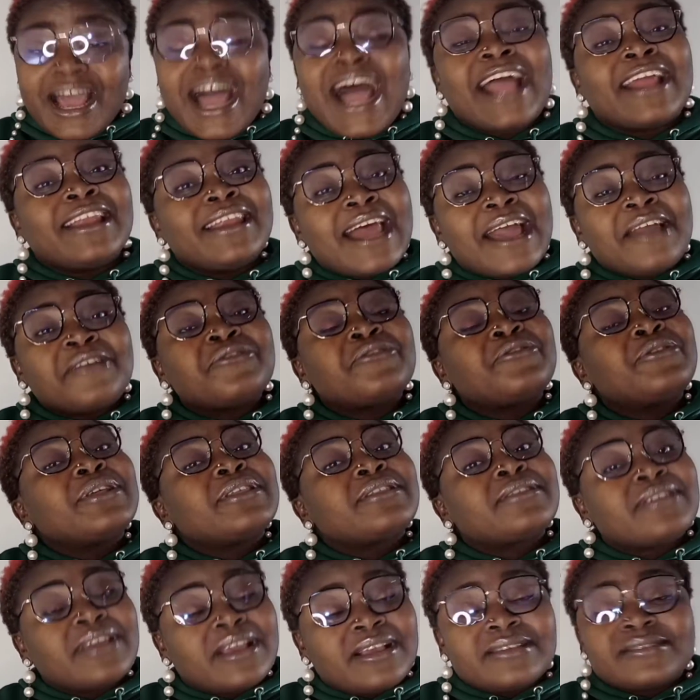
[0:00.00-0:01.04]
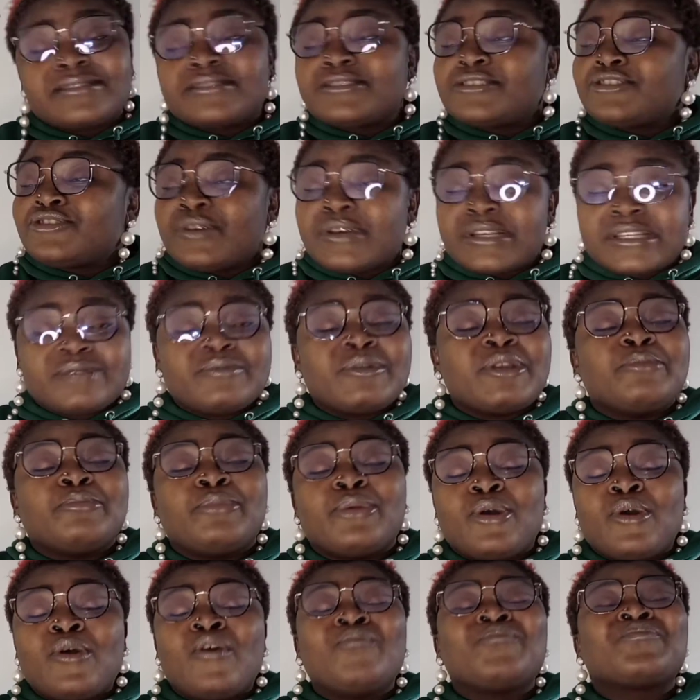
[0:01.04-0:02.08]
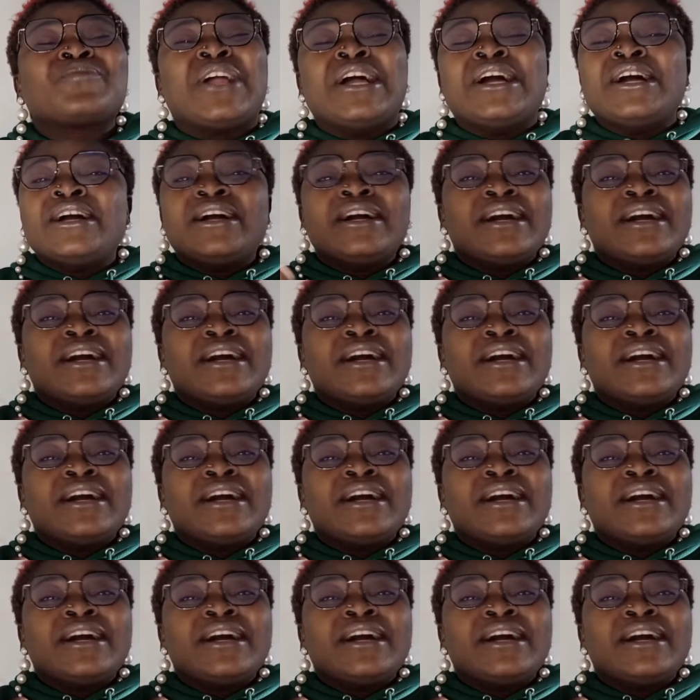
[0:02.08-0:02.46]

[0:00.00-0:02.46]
I like free things, trust me, but